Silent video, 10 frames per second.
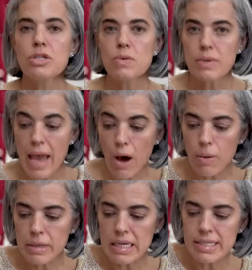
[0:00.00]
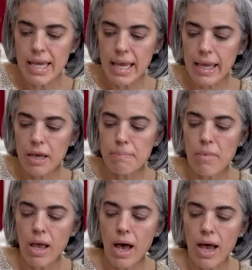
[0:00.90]
So now I'm gonna take
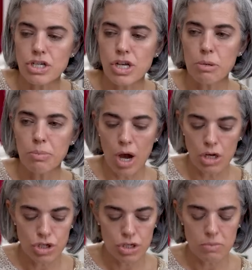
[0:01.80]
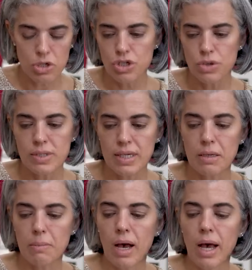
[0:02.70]
my eyeshadow brush. I'm just
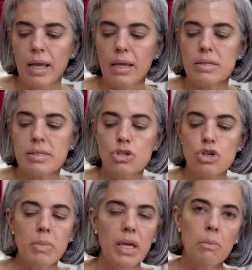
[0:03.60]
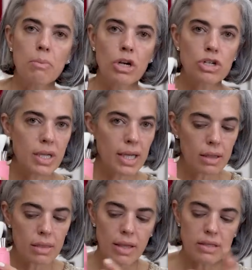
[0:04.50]
using my Essential Makeup Brush
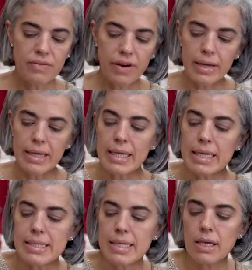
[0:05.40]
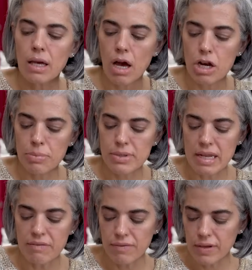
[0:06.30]
Kit. That's very easy, one hundred
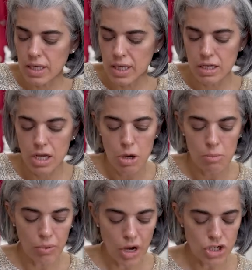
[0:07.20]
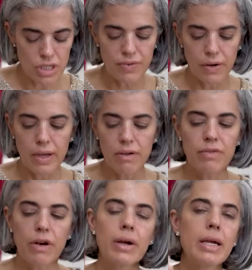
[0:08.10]
percent vegan. Brush is very,
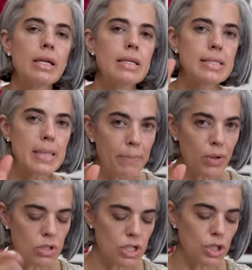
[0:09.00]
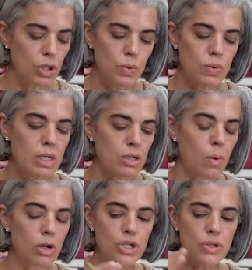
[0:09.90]
very simple to use. I don't
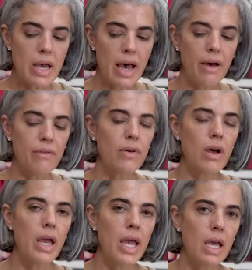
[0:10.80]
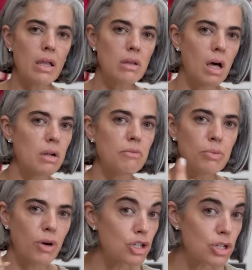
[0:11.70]
want you to have a lot of
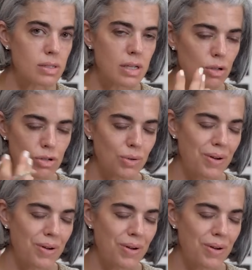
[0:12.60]
brushes that you don't